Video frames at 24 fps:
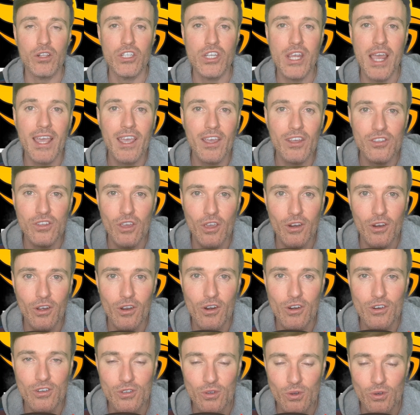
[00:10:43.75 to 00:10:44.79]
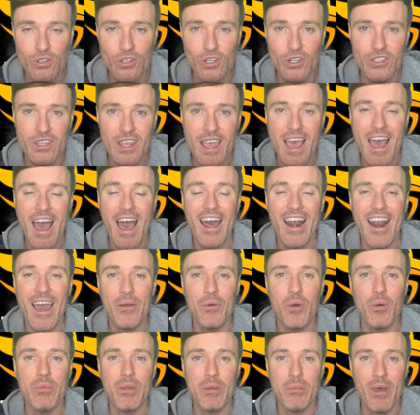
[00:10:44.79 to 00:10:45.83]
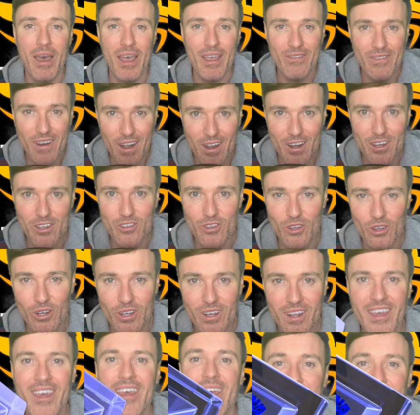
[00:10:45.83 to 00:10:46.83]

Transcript: Check us out on our socials, and I will be back very soon.